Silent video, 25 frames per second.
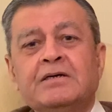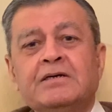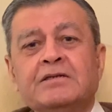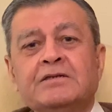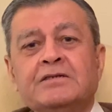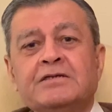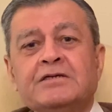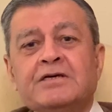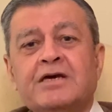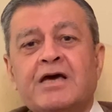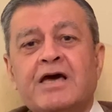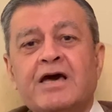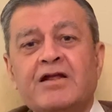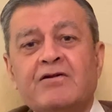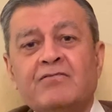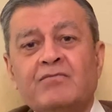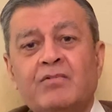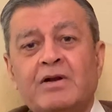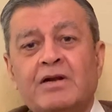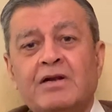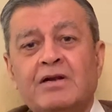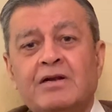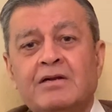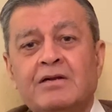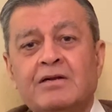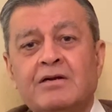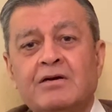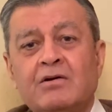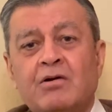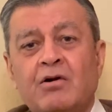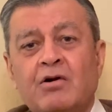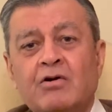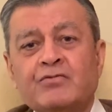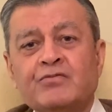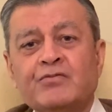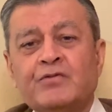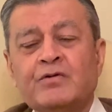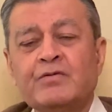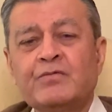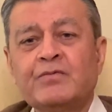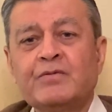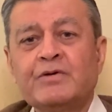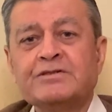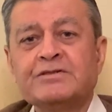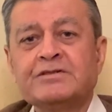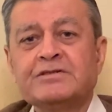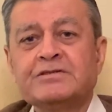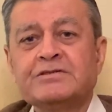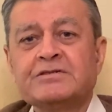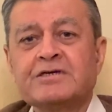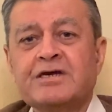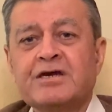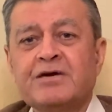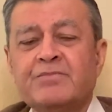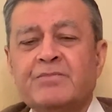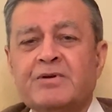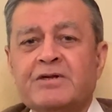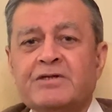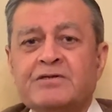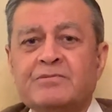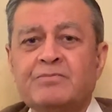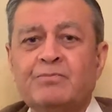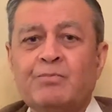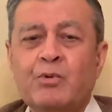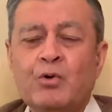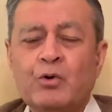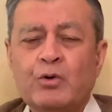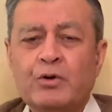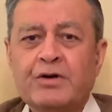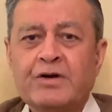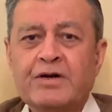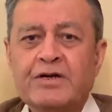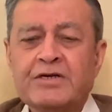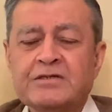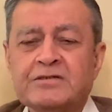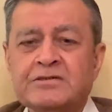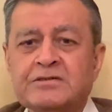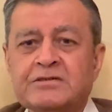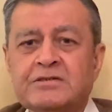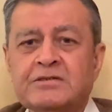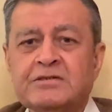the annual Oxford versus Cambridge boat race.